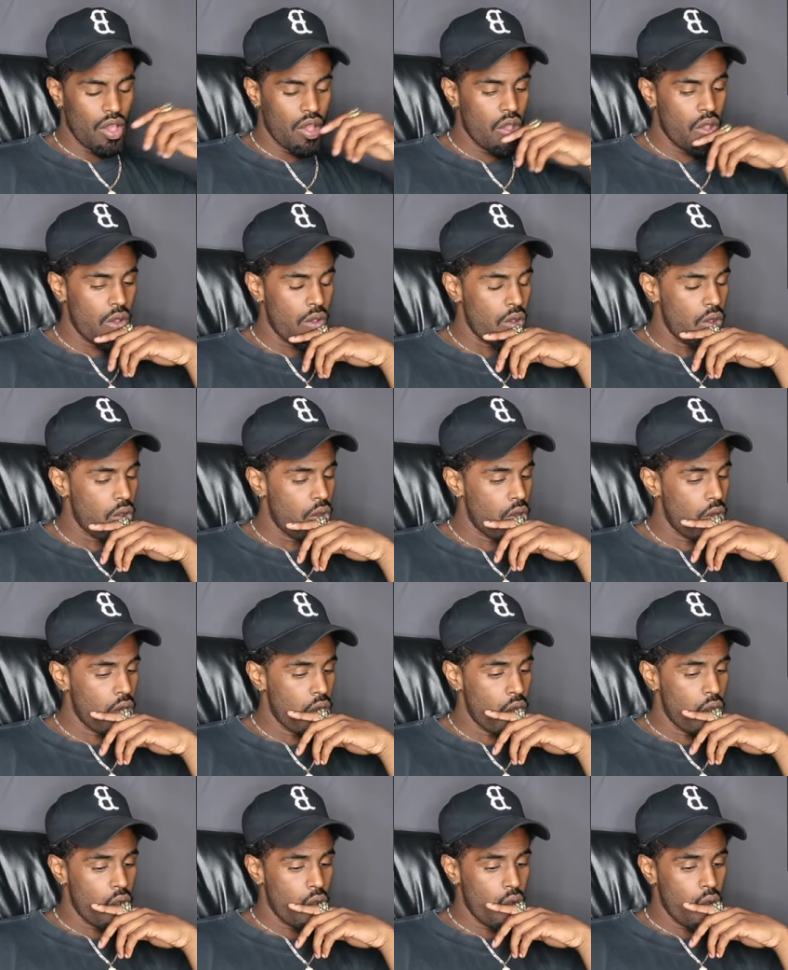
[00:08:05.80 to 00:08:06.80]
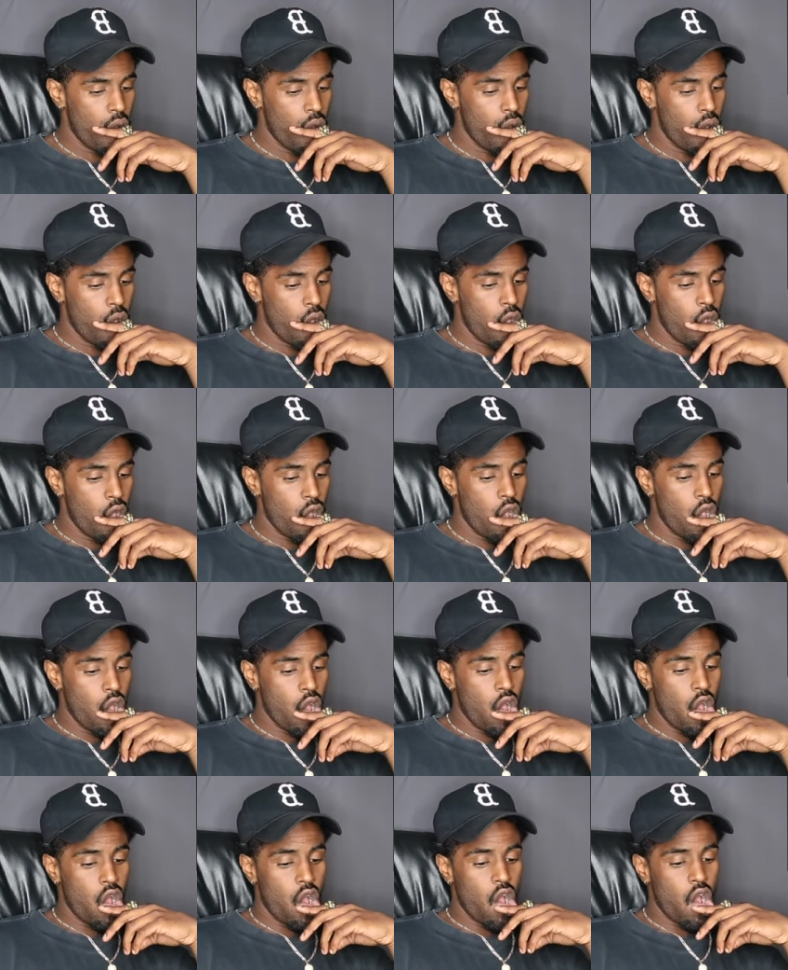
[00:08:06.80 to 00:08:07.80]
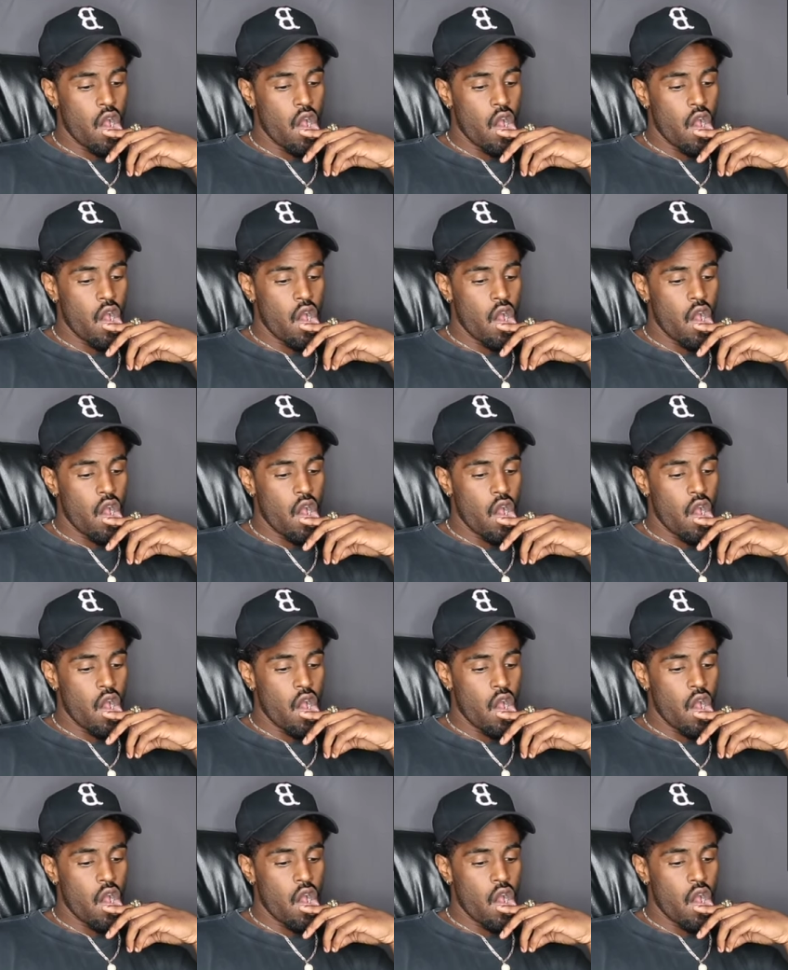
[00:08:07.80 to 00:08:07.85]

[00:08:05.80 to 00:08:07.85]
(no one is talking)